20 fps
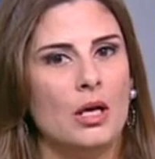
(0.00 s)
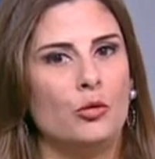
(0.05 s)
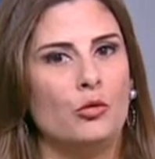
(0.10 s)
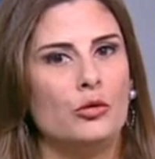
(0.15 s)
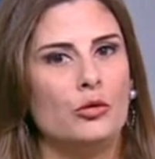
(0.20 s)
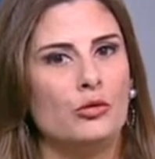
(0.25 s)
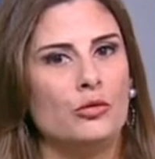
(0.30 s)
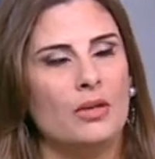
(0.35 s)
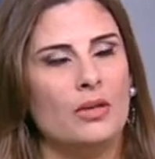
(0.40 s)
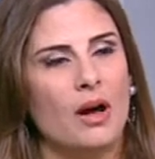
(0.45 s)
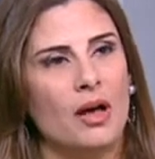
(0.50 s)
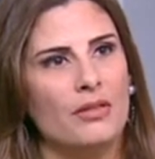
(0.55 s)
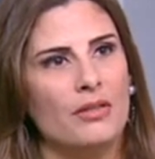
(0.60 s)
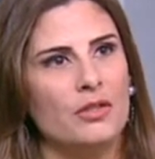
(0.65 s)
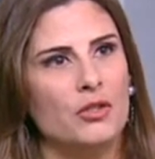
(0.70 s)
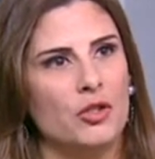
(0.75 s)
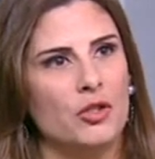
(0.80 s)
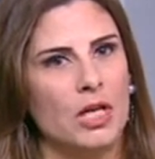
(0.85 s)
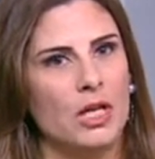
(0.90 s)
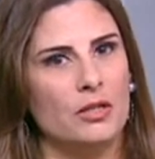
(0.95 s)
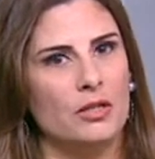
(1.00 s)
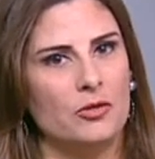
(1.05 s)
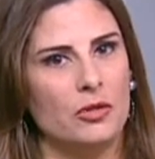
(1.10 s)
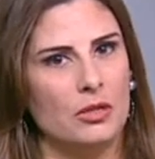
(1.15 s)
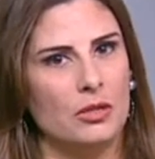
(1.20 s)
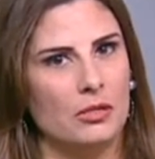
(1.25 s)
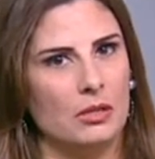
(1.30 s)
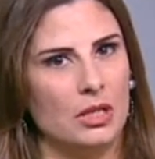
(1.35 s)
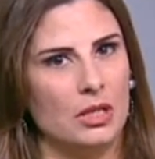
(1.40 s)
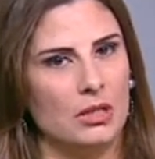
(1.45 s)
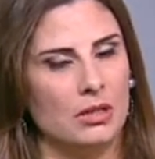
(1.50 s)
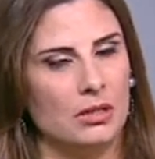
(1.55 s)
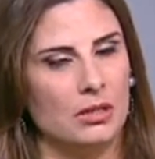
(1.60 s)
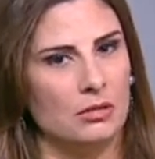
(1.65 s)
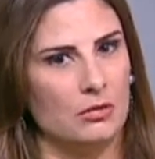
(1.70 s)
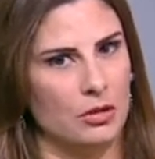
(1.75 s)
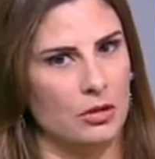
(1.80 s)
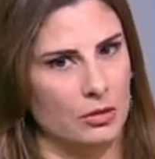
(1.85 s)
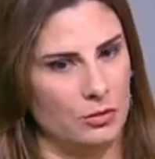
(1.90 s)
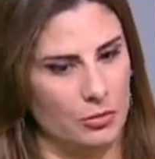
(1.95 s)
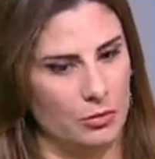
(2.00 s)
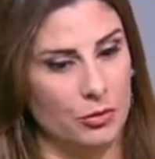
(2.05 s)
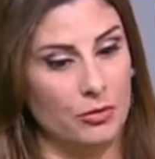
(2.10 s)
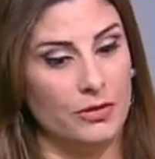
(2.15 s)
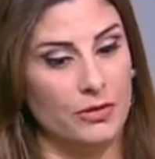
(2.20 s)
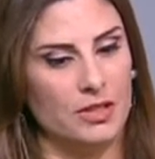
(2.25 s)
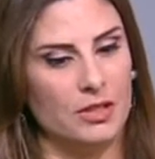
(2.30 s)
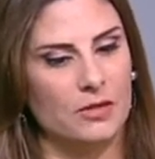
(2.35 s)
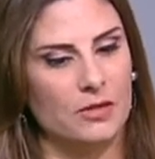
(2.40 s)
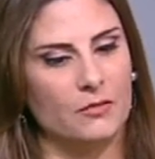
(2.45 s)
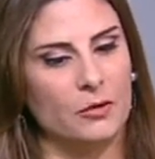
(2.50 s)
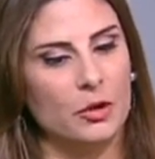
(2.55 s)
Also, the other challenge is two things.